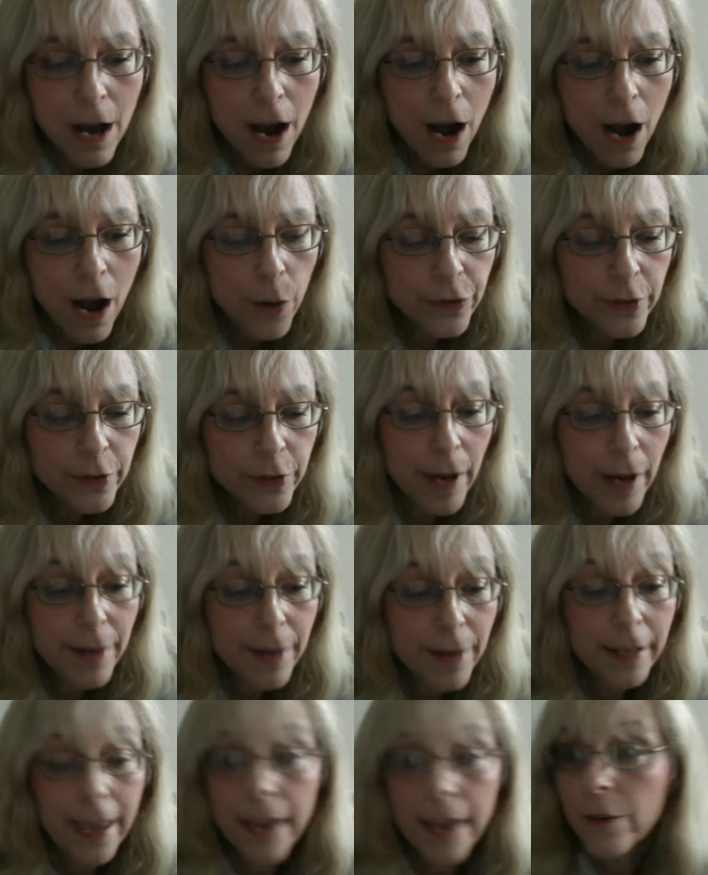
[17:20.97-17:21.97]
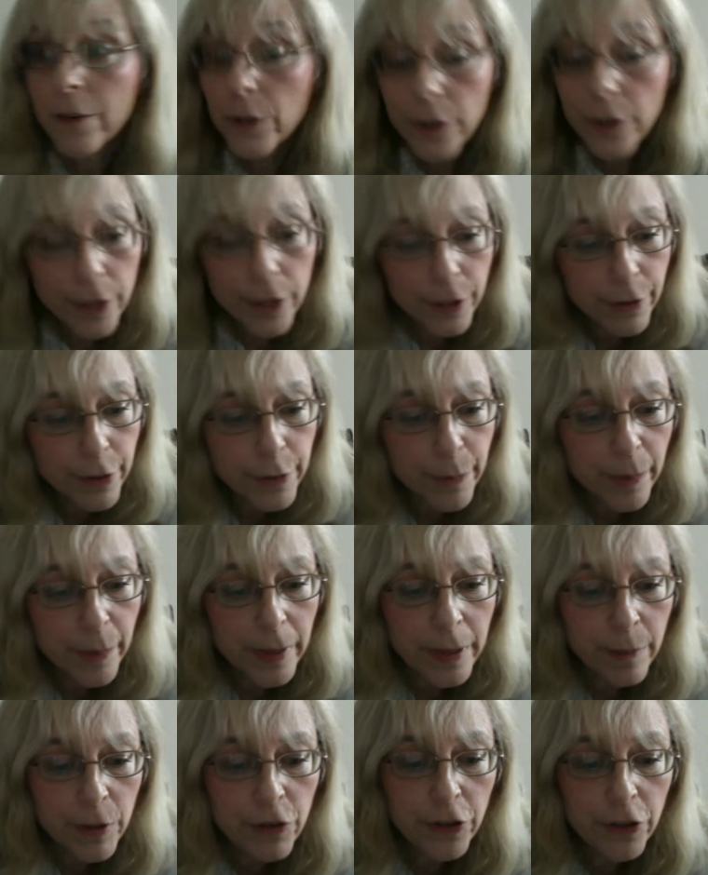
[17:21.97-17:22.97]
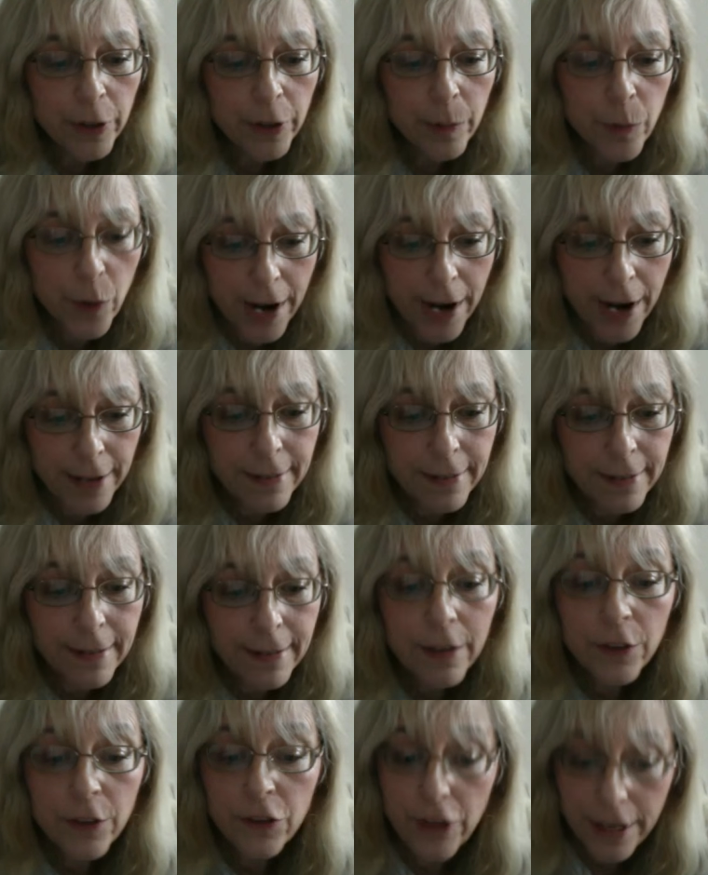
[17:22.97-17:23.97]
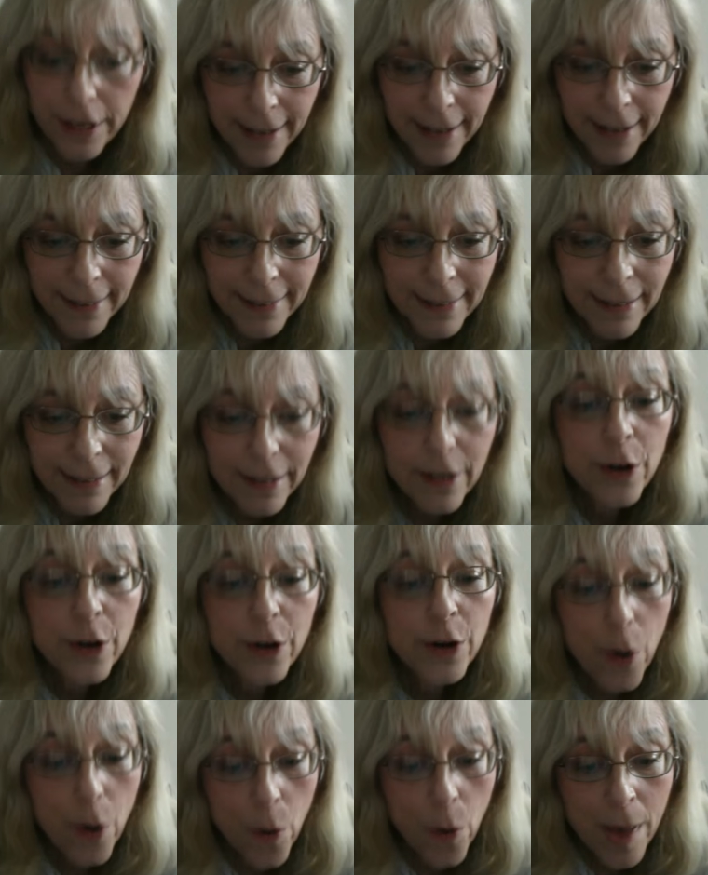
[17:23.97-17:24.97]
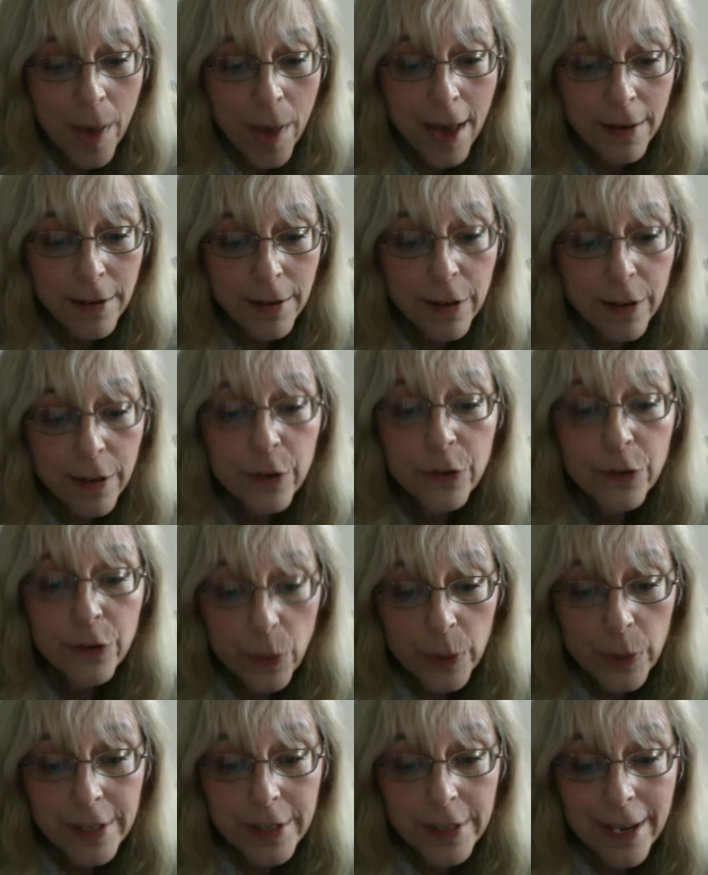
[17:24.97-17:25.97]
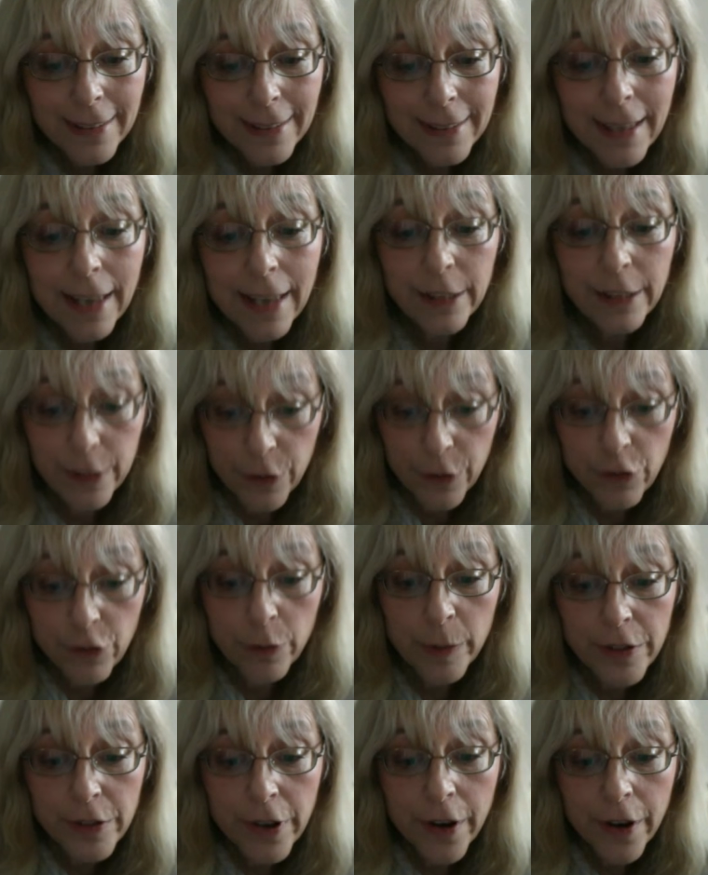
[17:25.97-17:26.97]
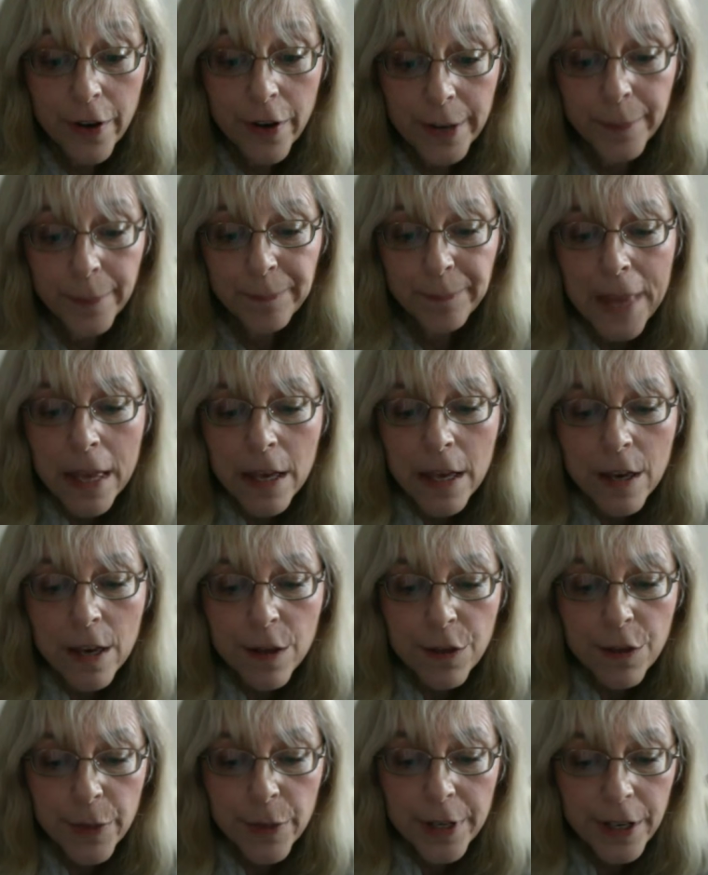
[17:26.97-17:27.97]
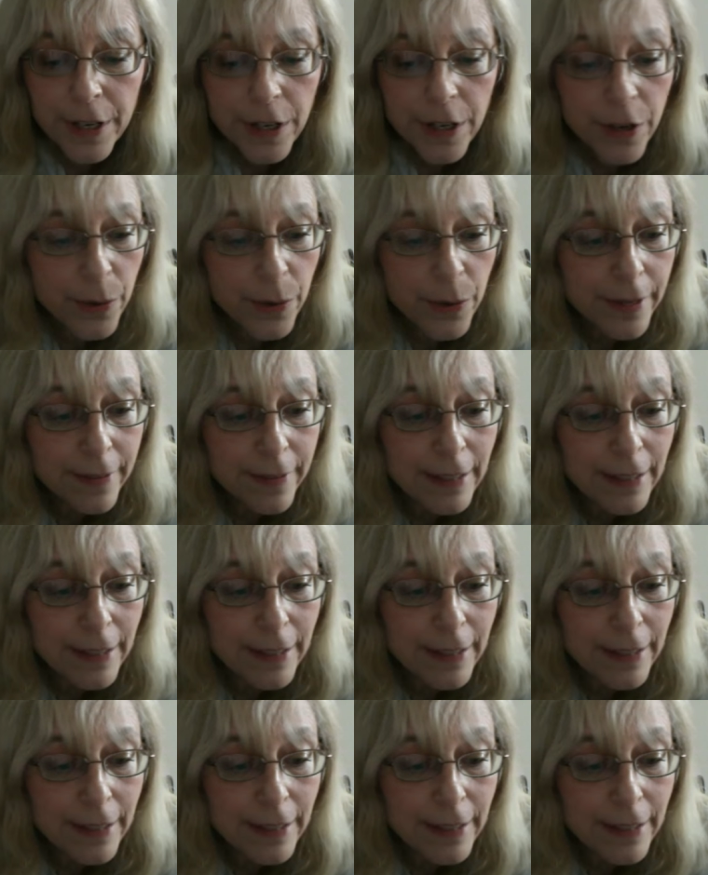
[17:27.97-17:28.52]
hosted by the Kalo Kerr Group imaging brands Gendex, Nomad, Sordex, and Instrumentarium. 3DU is an